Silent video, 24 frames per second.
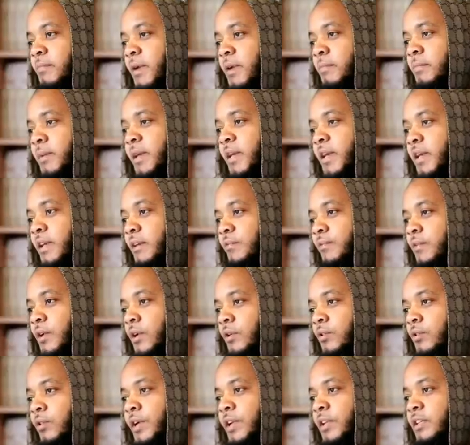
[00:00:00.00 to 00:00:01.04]
bad behavior
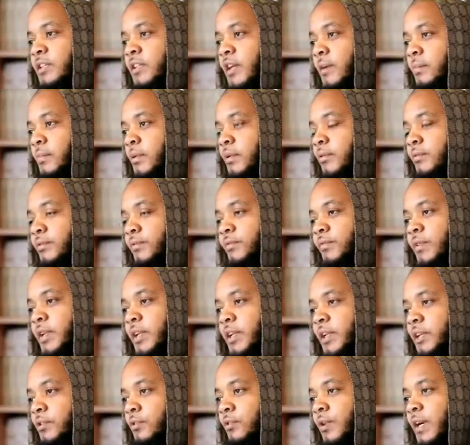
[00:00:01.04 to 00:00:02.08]
or any type of
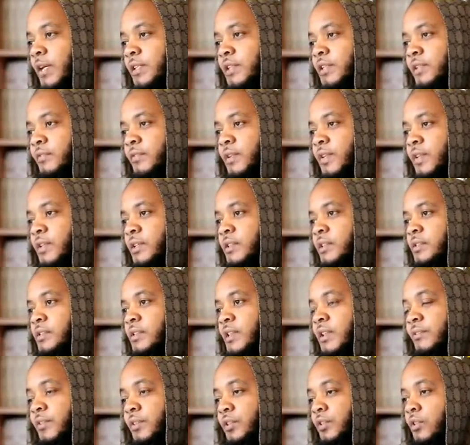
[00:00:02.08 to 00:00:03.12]
illegal
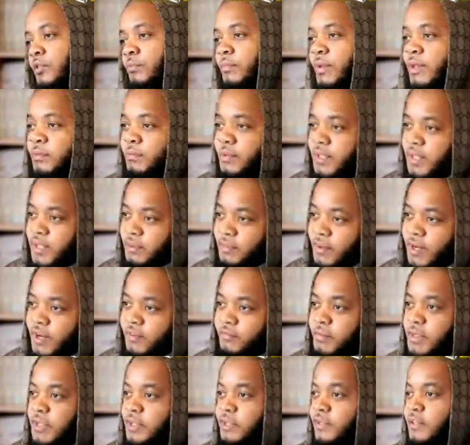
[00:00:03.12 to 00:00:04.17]
activities, even though maybe he might
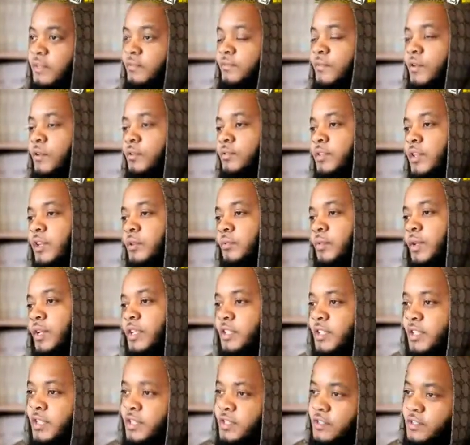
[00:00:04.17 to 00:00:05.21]
have been involved in
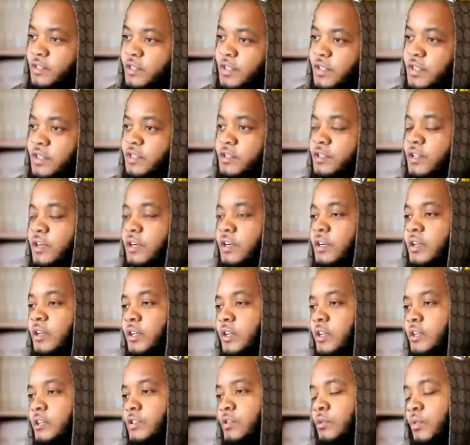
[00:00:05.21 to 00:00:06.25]
it in his younger
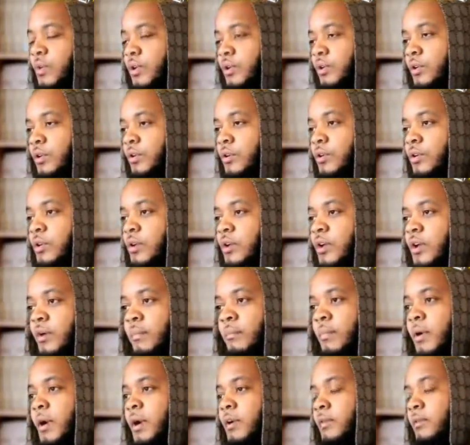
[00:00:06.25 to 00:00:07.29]
years or whatnot.
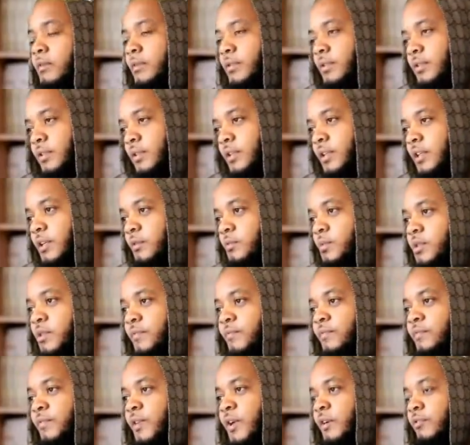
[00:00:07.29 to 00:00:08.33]
But he was
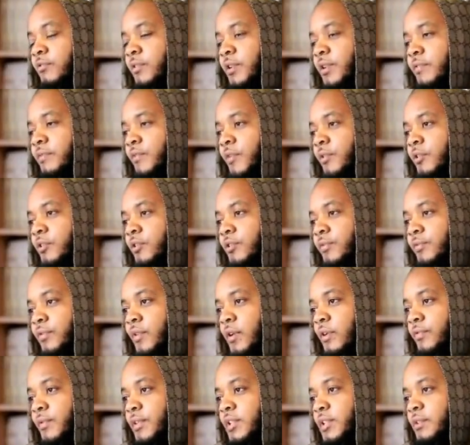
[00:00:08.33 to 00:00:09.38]
a very, very good
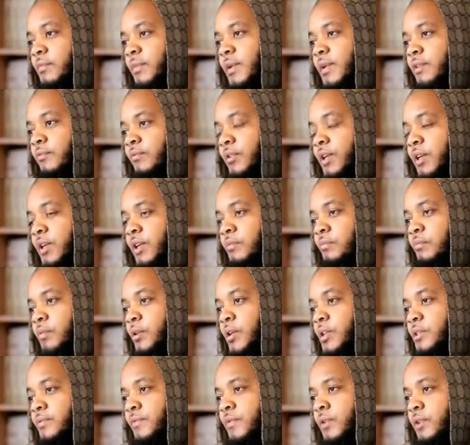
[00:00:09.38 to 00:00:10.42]
father to me. He really
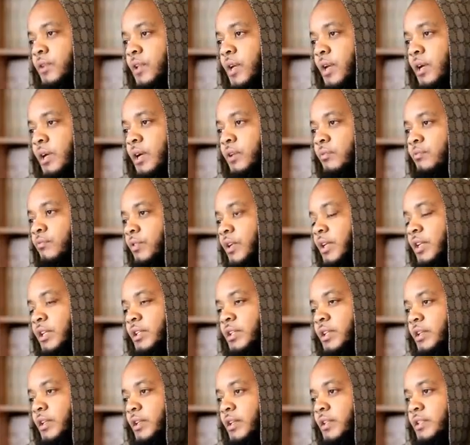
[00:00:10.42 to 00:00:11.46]
put his foot down and really
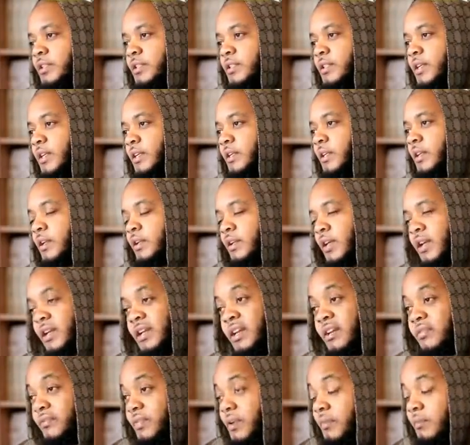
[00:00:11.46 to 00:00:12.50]
didn't entertain
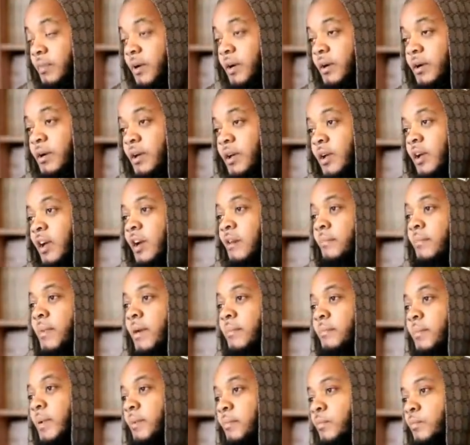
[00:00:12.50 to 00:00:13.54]
any of it. But
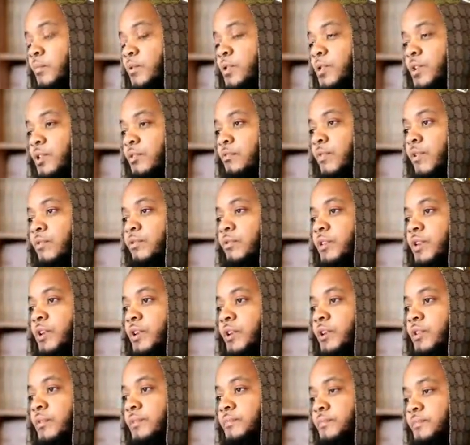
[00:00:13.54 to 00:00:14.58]
my mum wasn't
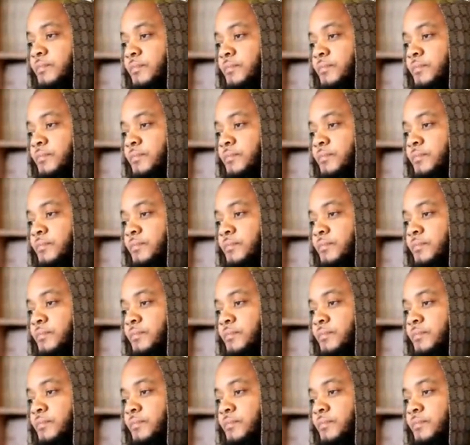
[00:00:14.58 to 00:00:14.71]
very